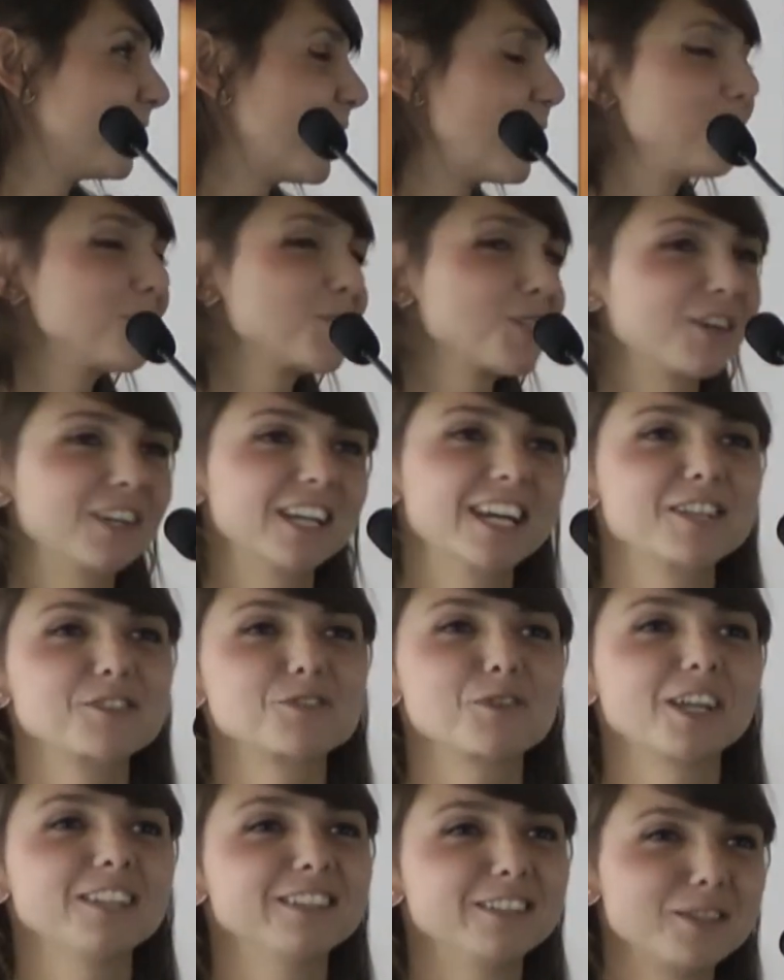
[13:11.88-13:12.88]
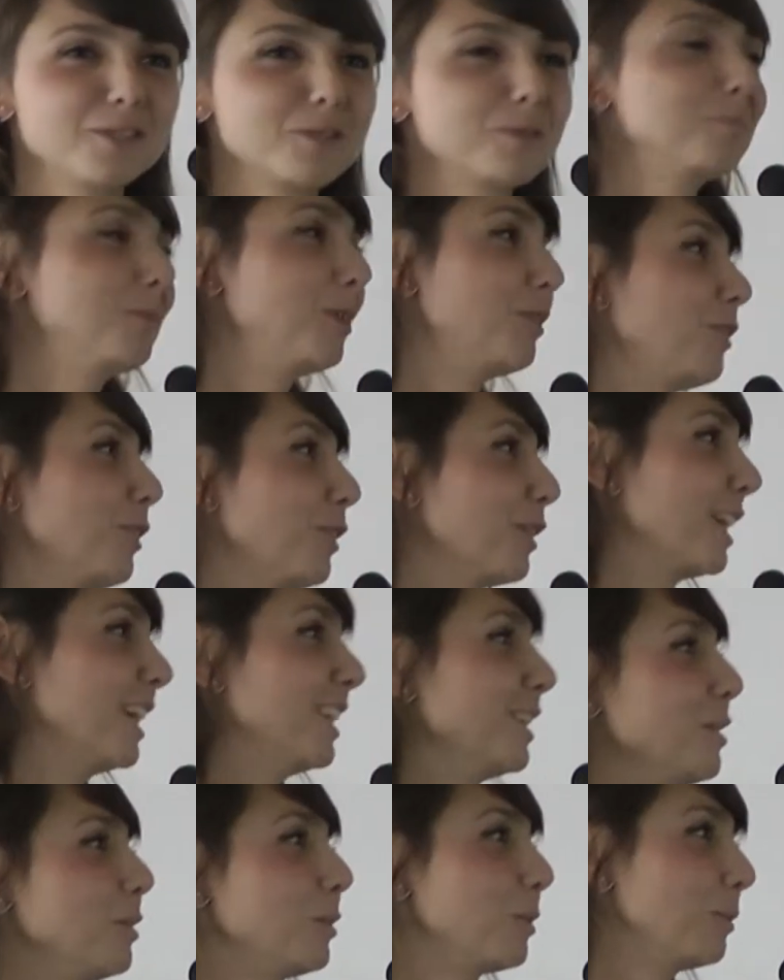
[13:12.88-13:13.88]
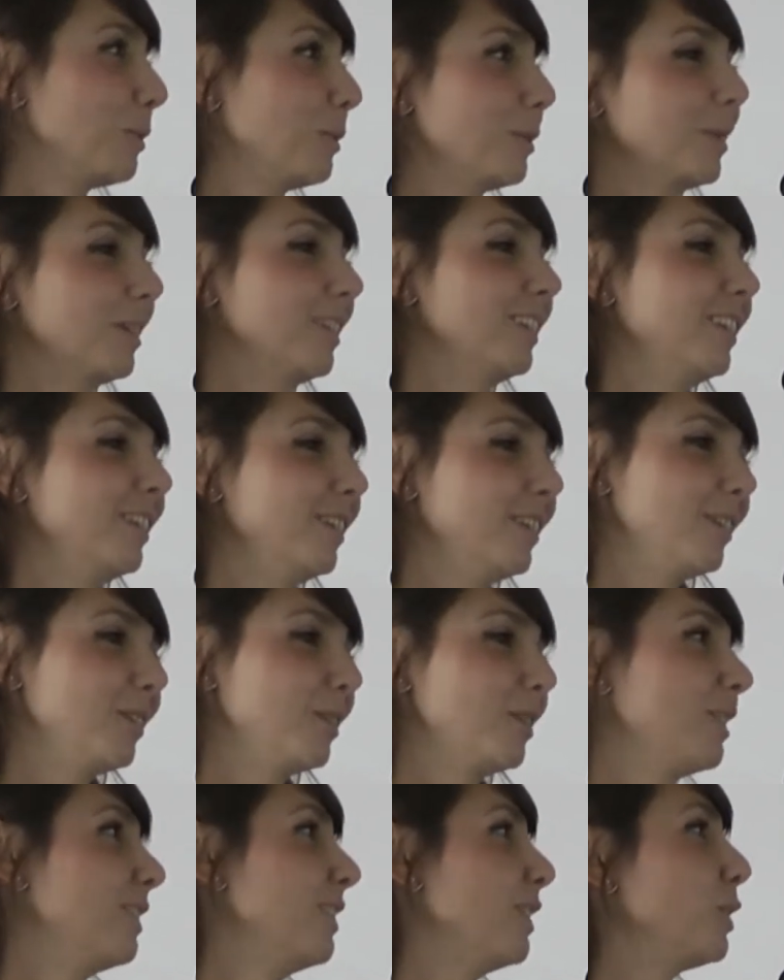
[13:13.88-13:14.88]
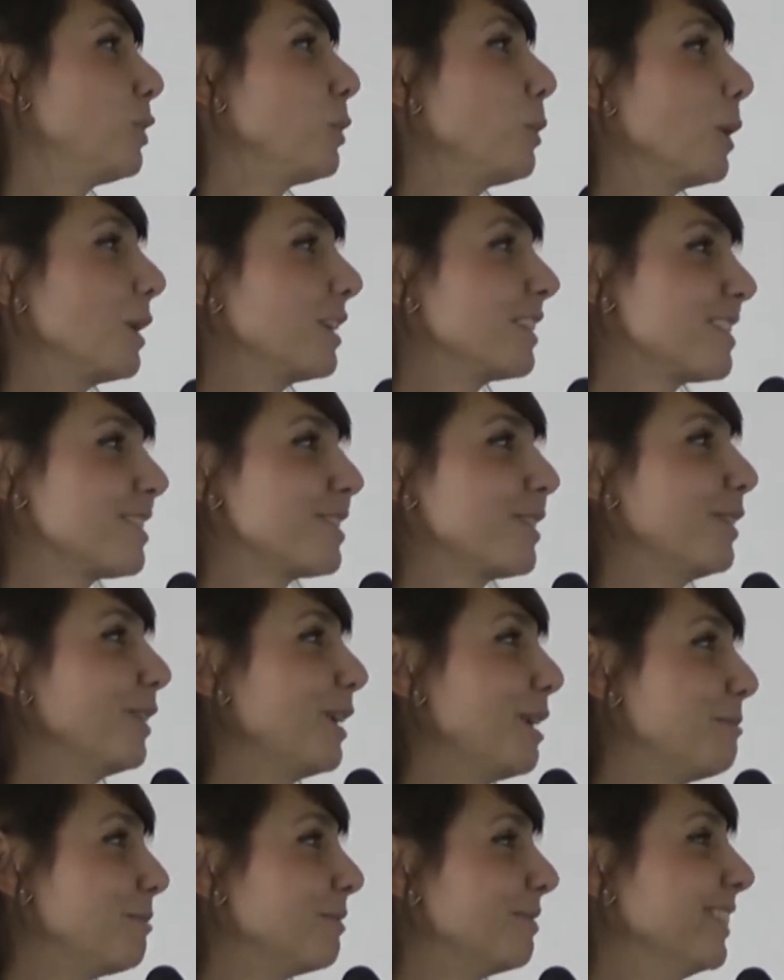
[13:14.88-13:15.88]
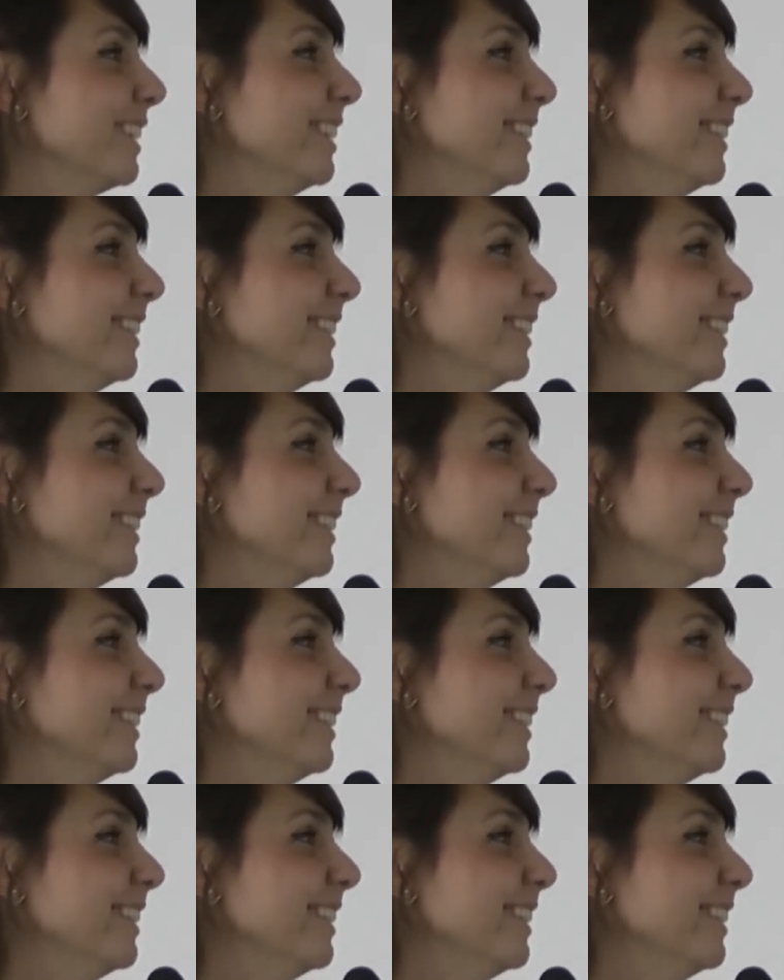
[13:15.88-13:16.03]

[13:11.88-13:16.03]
I'm sorry, I tried this before and it worked, so I'm...